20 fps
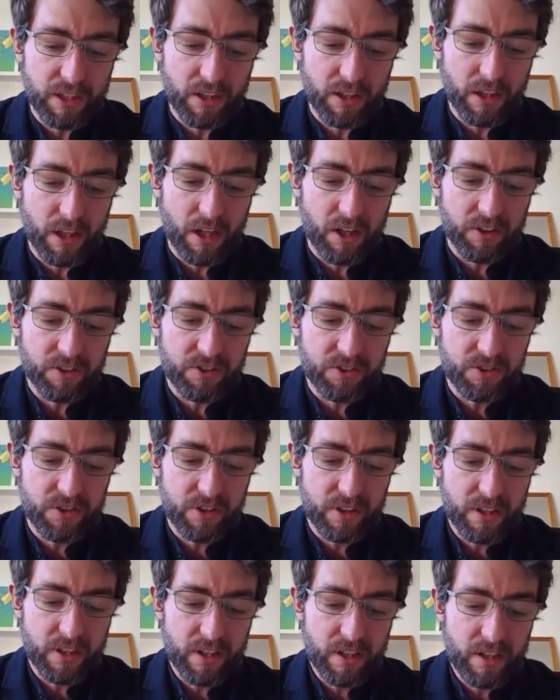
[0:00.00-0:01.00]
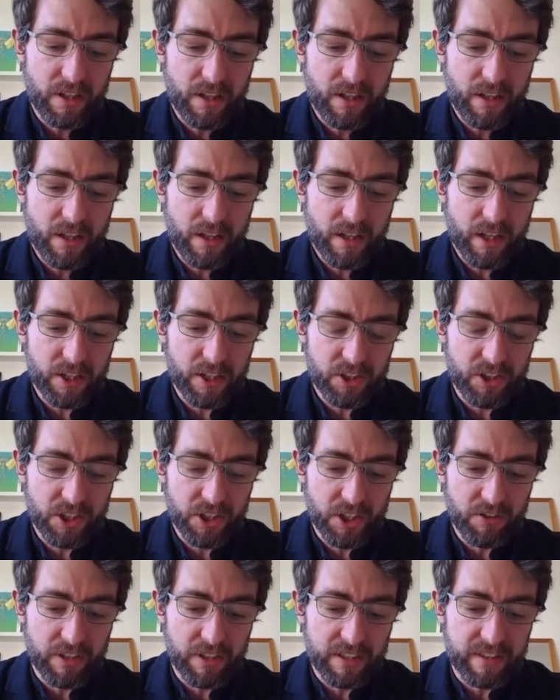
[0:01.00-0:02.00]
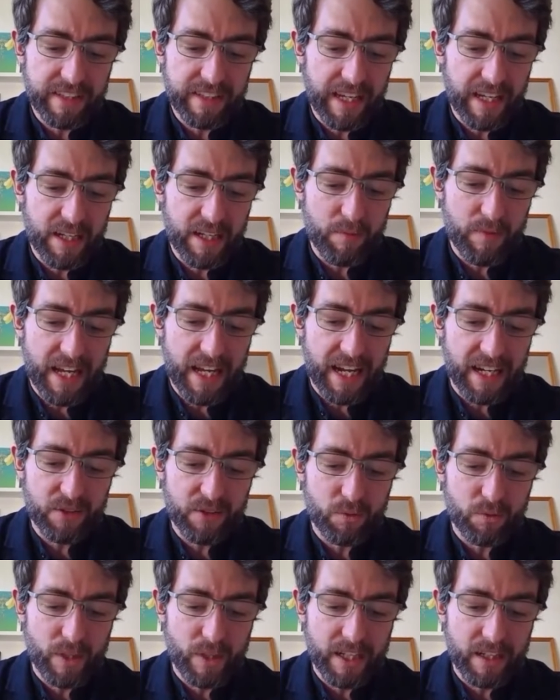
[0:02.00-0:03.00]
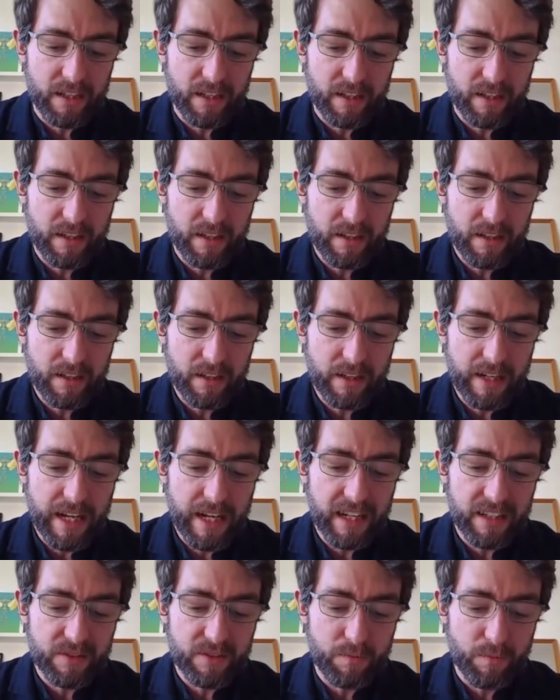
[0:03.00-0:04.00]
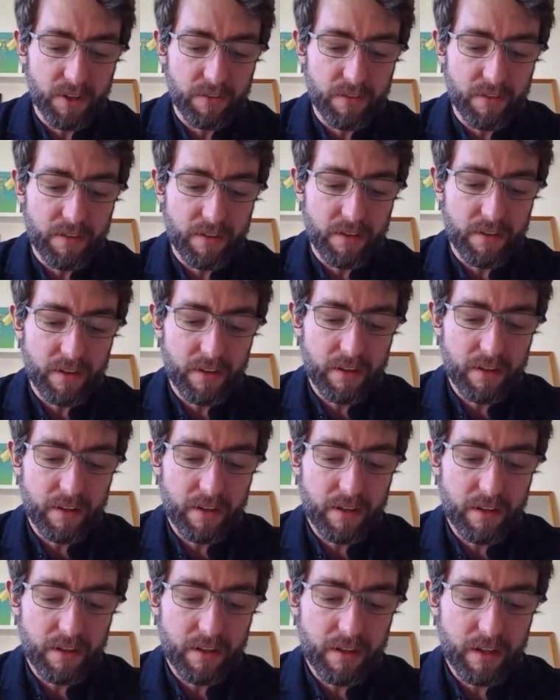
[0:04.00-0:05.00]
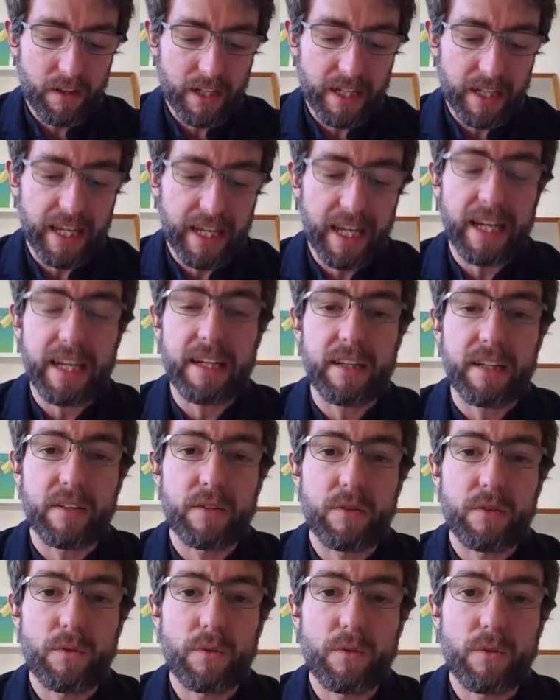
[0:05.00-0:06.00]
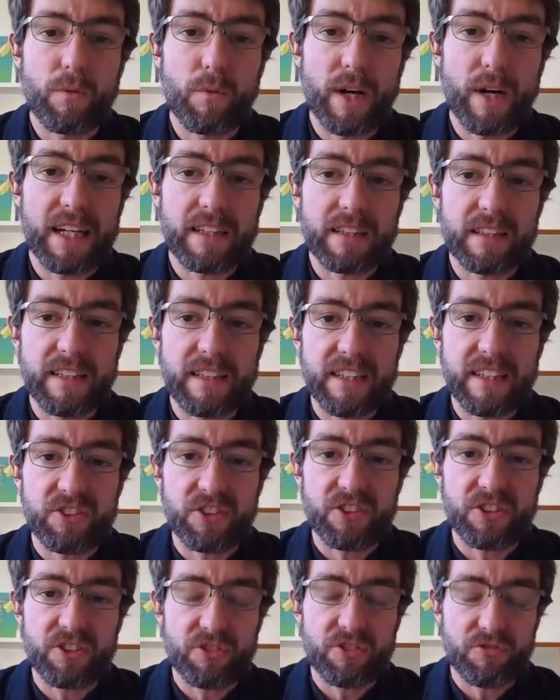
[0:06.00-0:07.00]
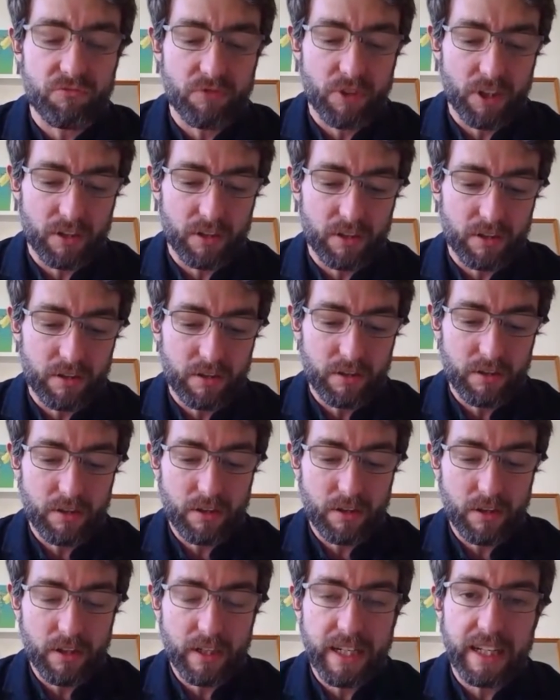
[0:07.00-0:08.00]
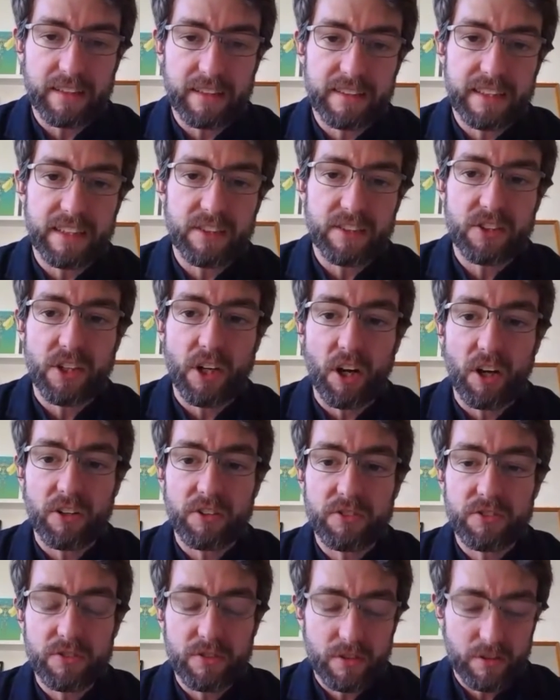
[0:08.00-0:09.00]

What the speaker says: loss, and to do the same next week next month, again weighing the distance run against its cost.